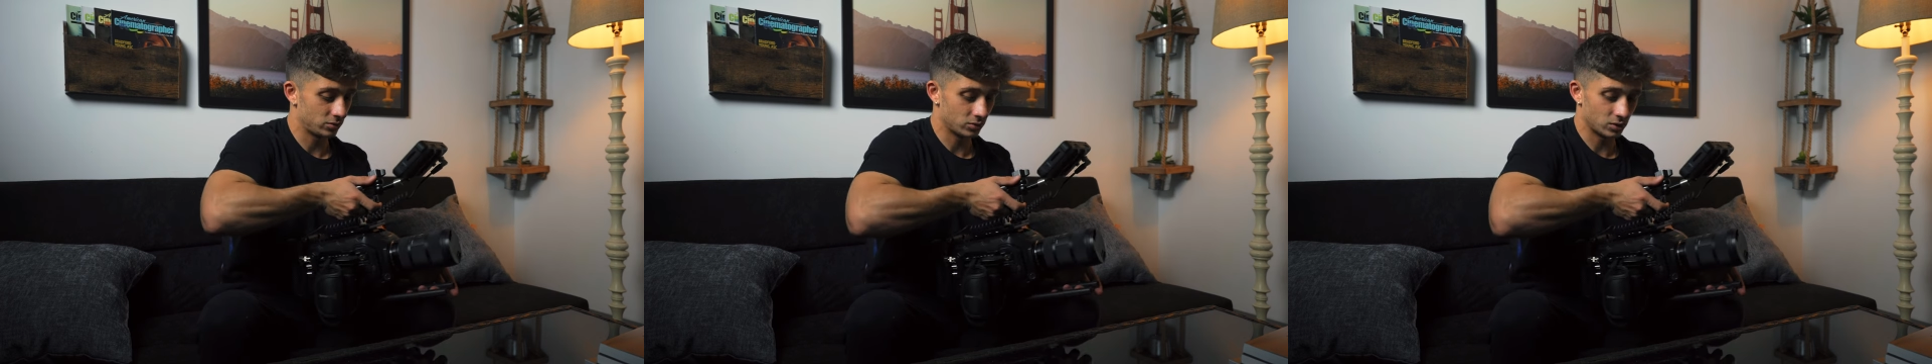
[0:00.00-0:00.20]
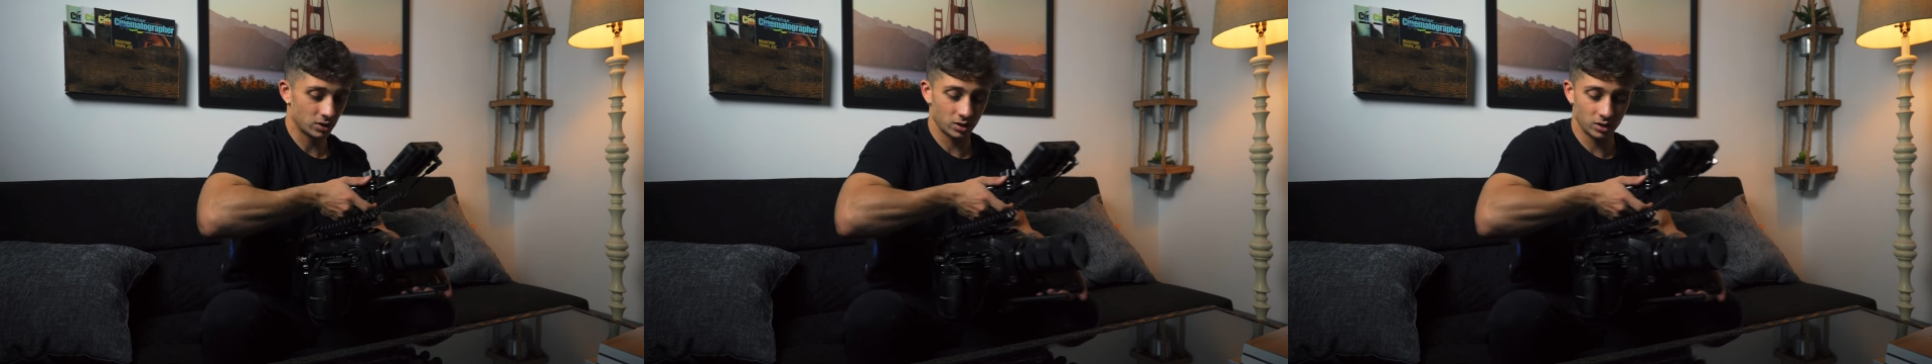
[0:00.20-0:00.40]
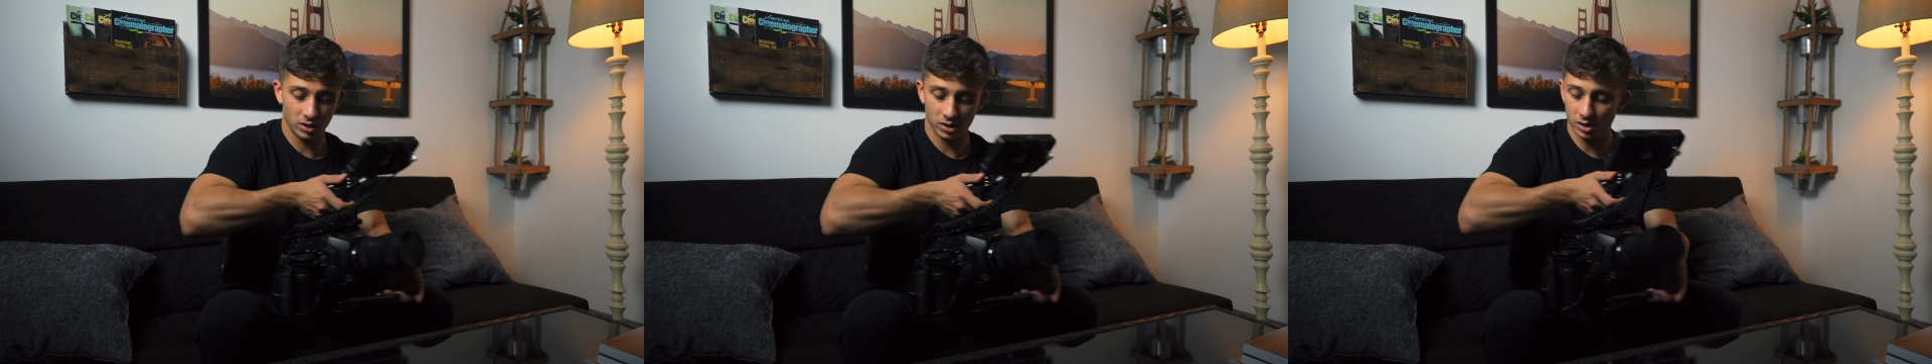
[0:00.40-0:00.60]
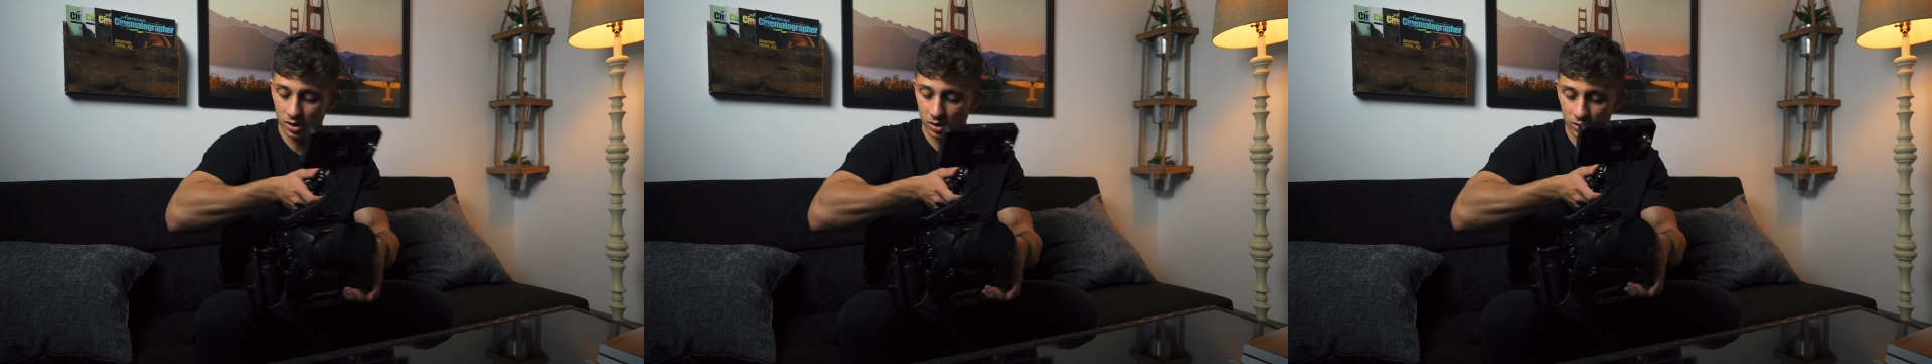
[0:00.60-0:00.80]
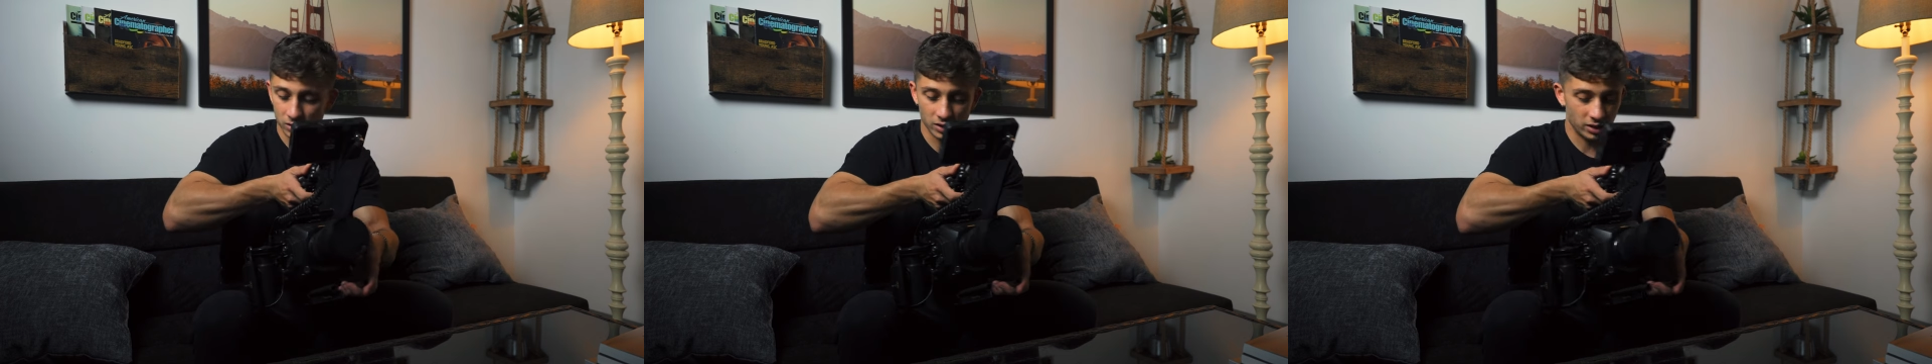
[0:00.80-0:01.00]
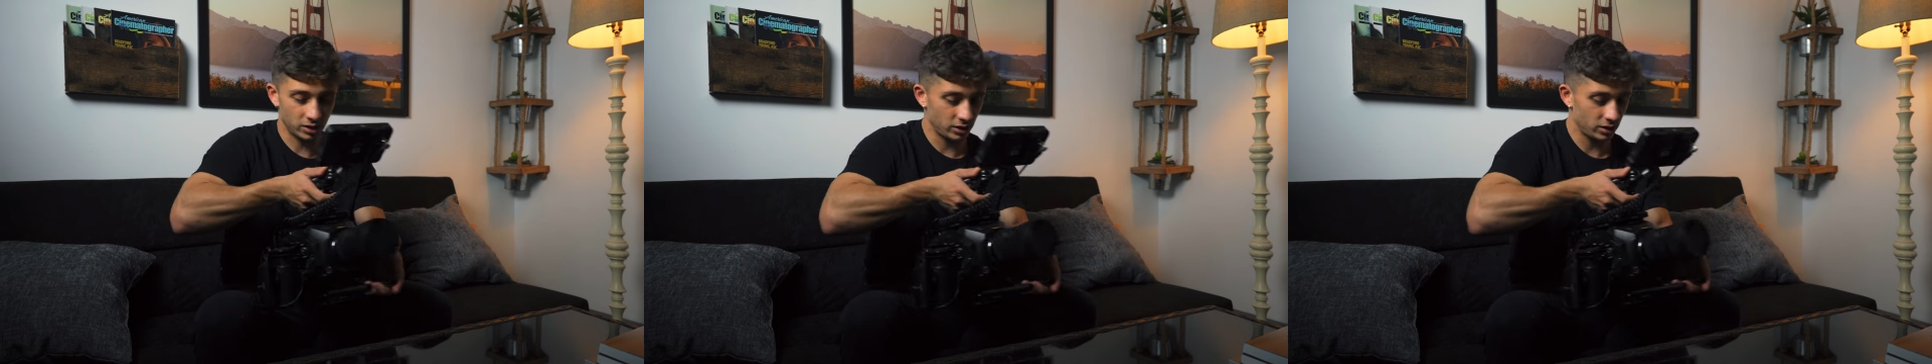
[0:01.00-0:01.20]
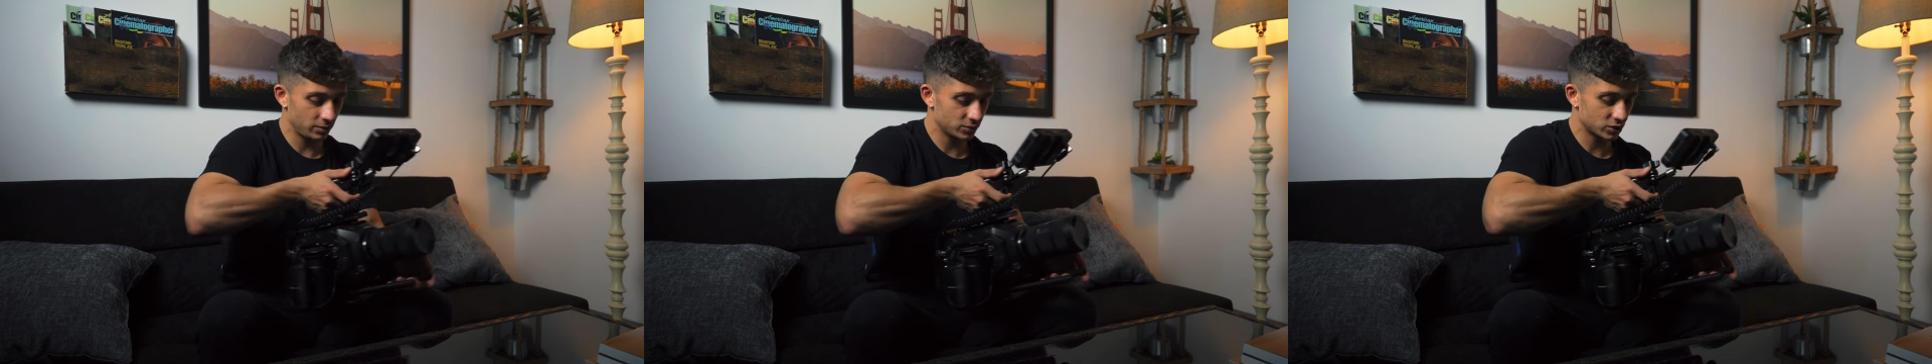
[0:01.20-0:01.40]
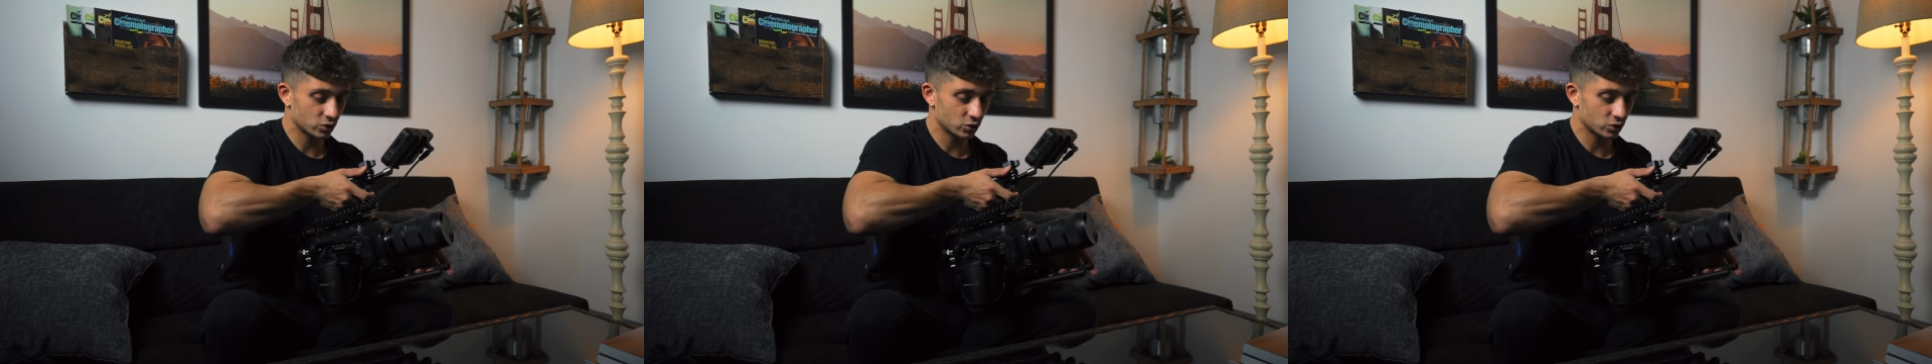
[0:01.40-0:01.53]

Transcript: right here. I am